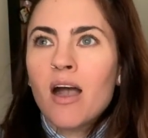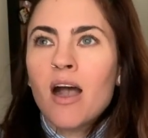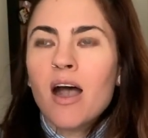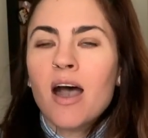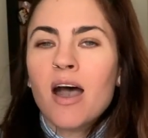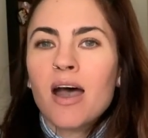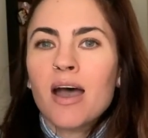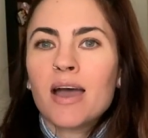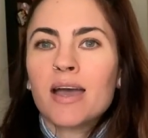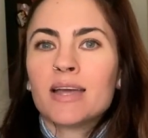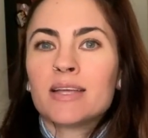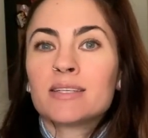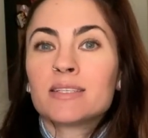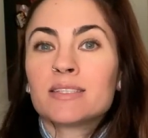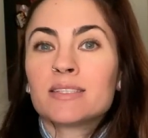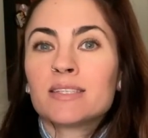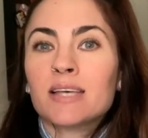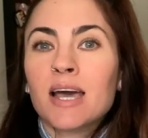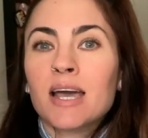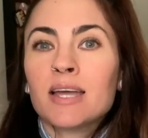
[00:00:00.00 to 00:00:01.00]
I
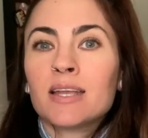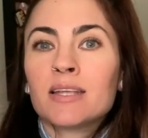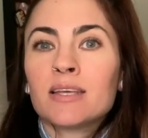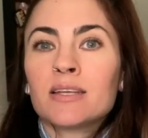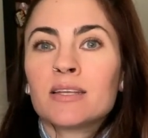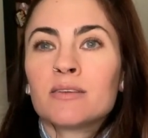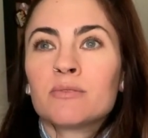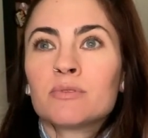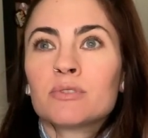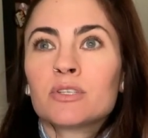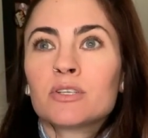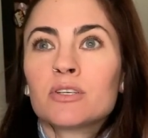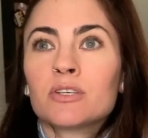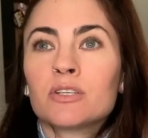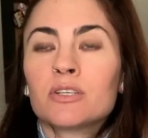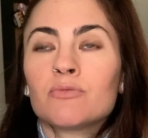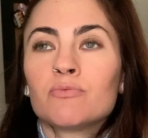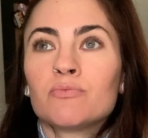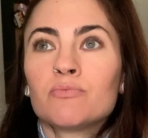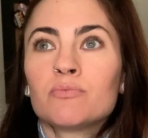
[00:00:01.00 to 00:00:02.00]
decided it was a
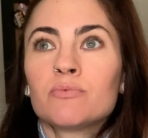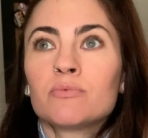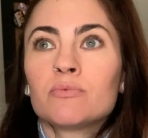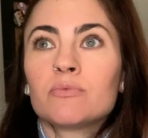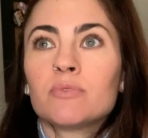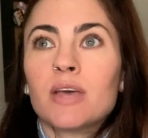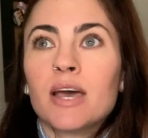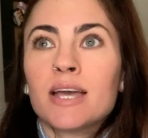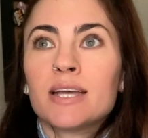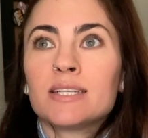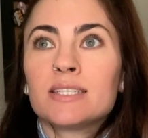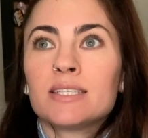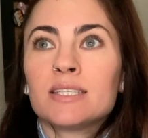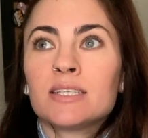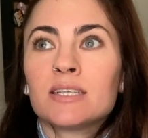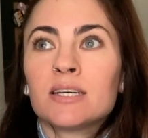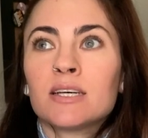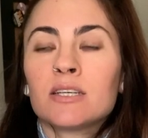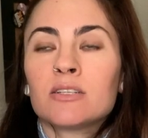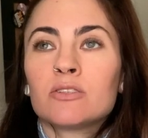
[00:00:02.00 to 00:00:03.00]
good
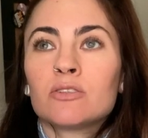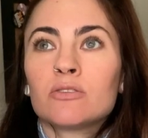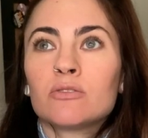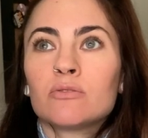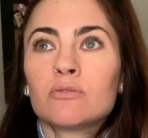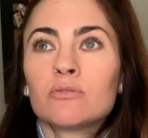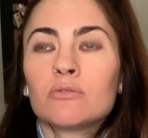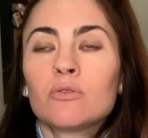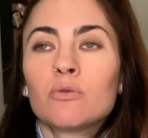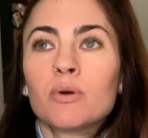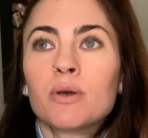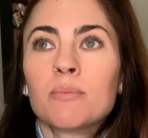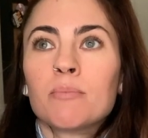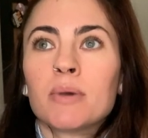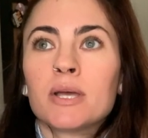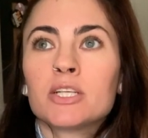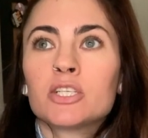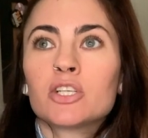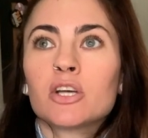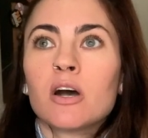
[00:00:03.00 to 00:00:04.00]
idea to quit
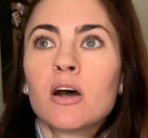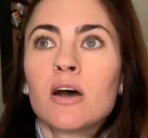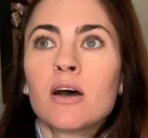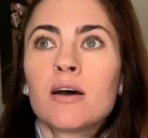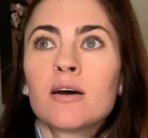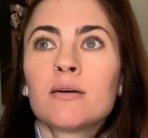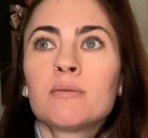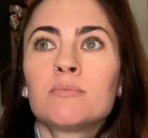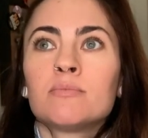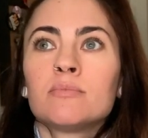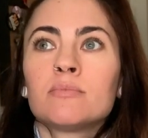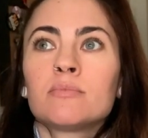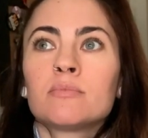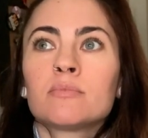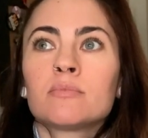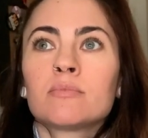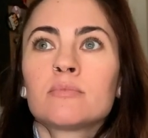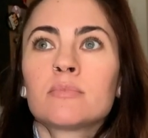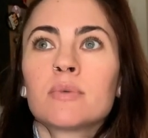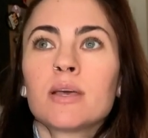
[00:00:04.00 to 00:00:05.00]
my job,
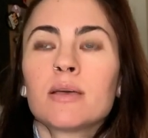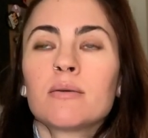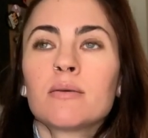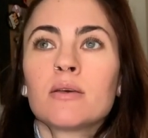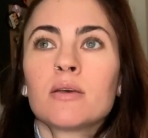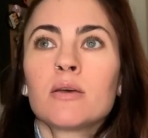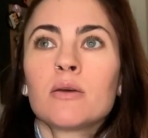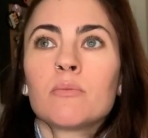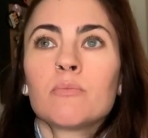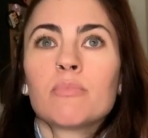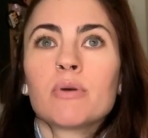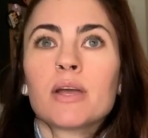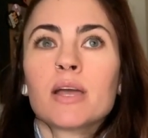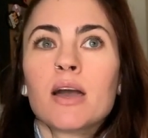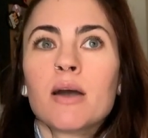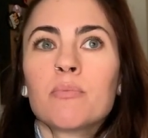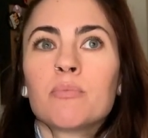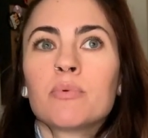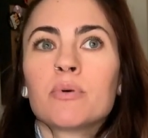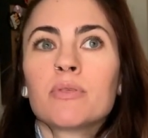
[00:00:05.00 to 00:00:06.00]
break
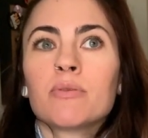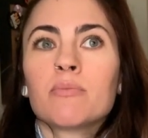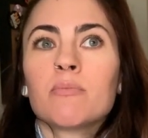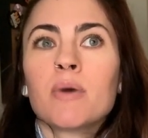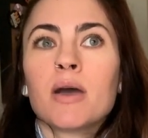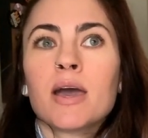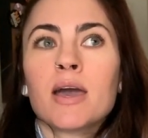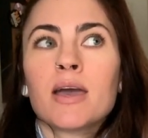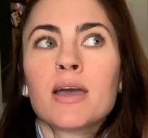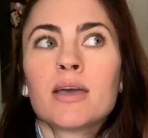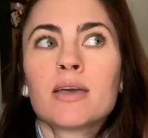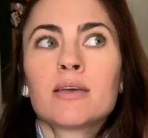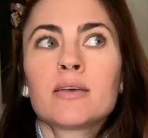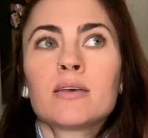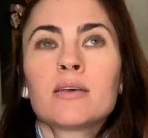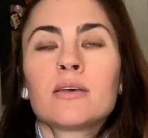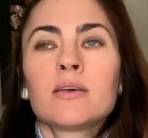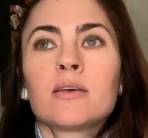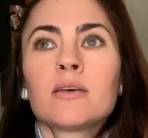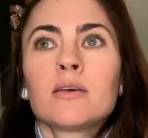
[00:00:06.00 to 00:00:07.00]
up with my
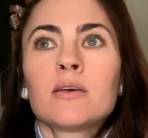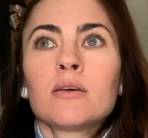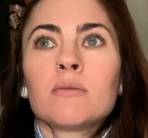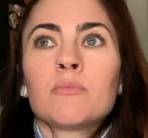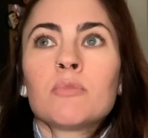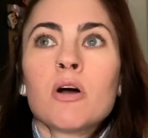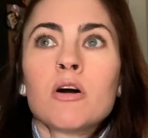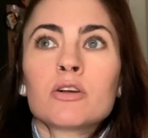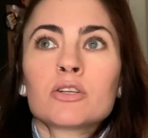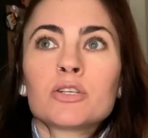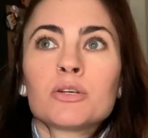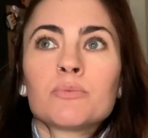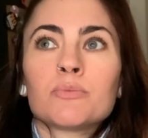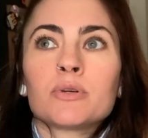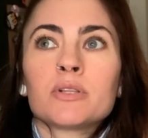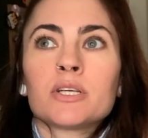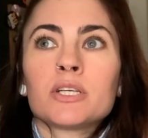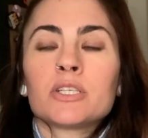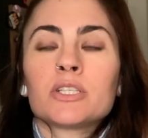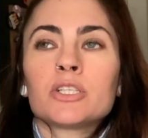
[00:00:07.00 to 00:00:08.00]
long-term
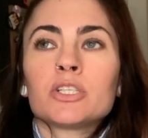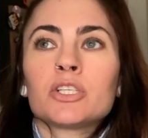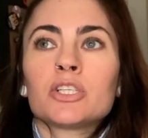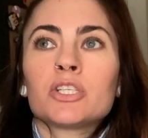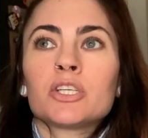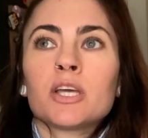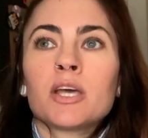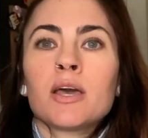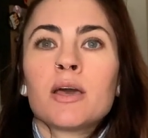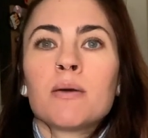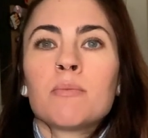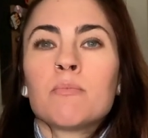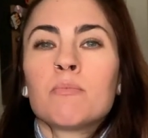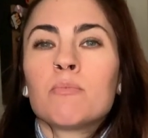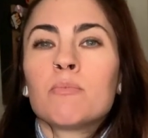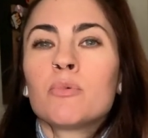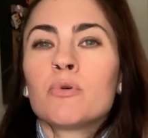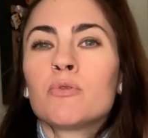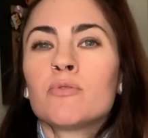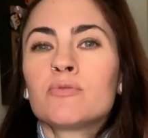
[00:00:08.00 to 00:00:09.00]
relationship,
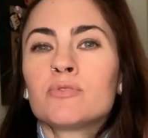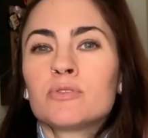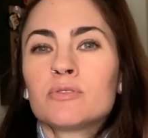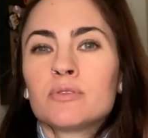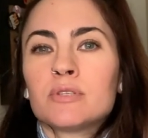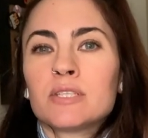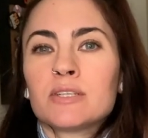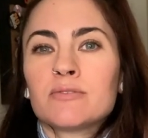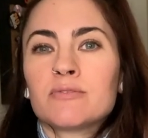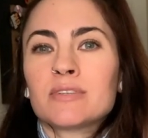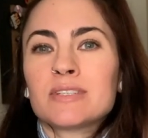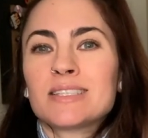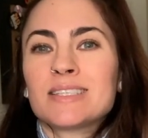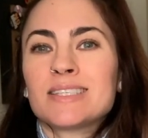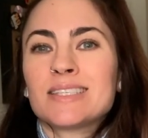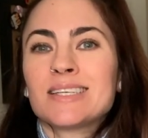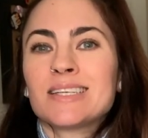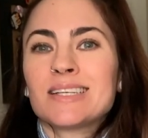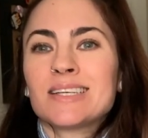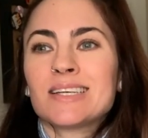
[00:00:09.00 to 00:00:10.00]
move to a different
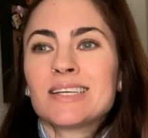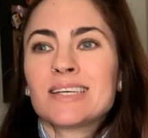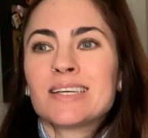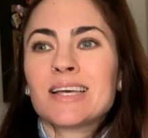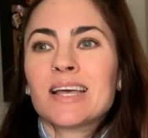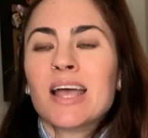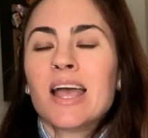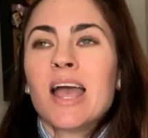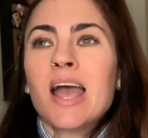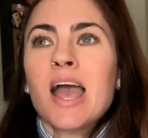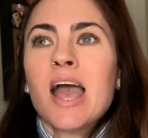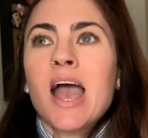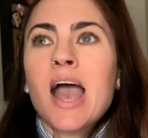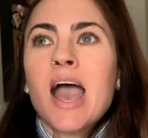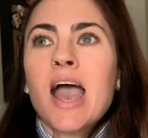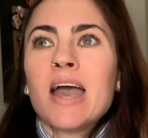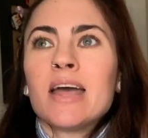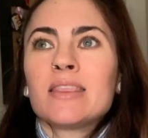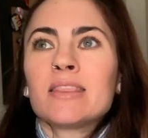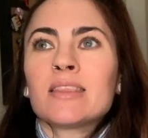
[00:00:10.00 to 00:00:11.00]
city,
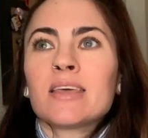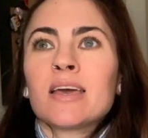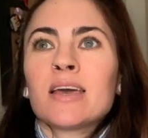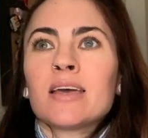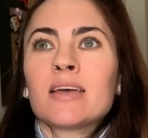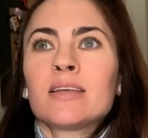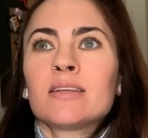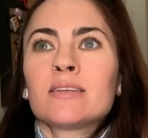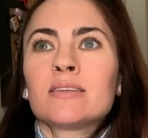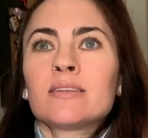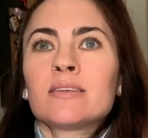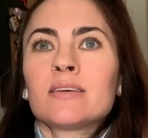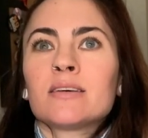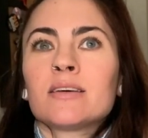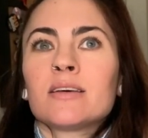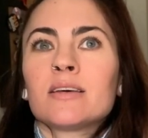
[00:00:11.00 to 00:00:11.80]
and then